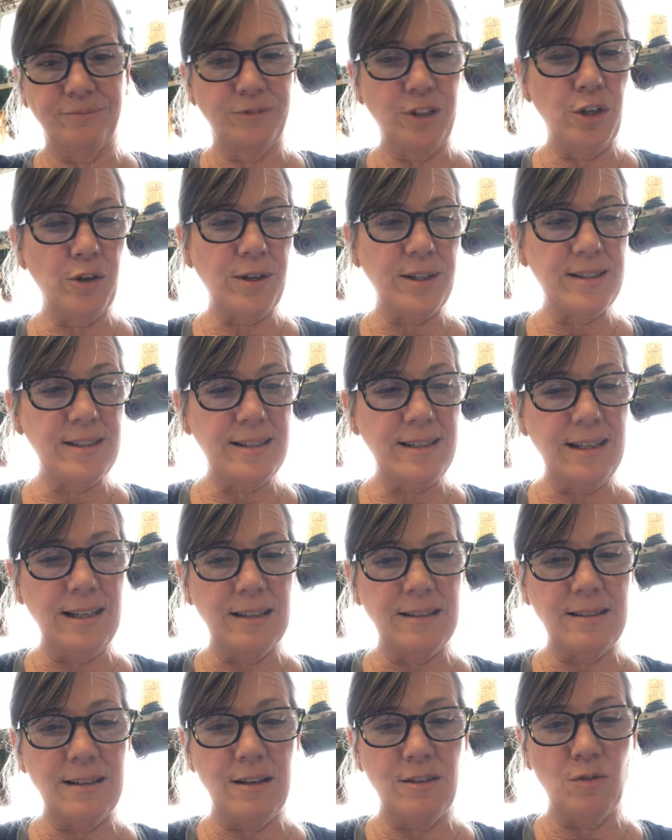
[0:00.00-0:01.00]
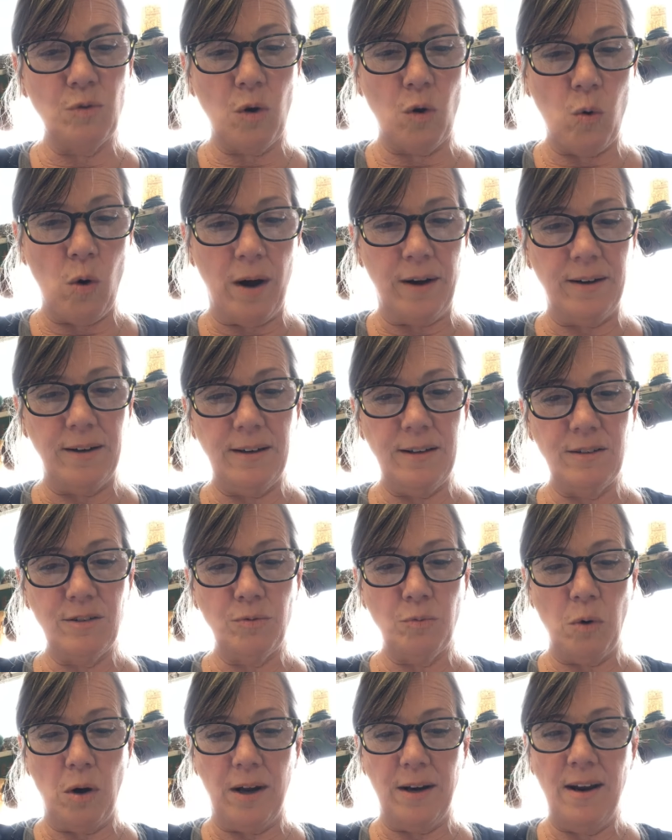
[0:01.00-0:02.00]
You can see it says quantity is
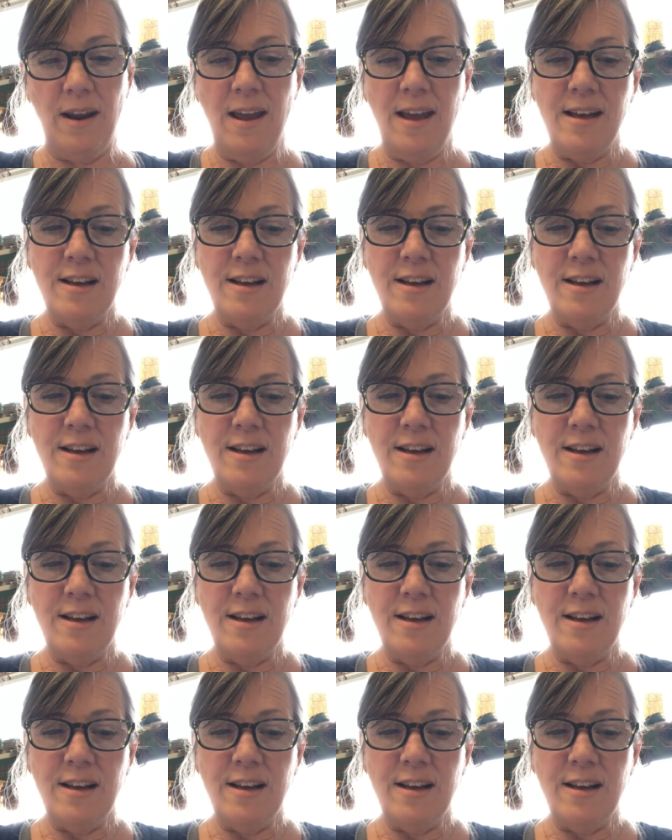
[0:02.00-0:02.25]
1.